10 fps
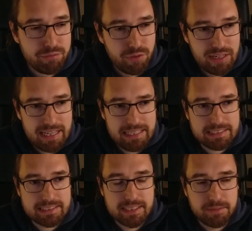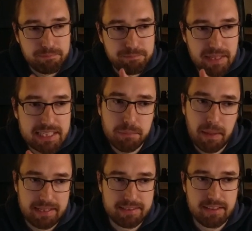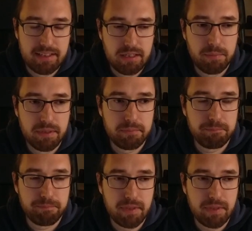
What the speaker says: For lights, it depends a little bit.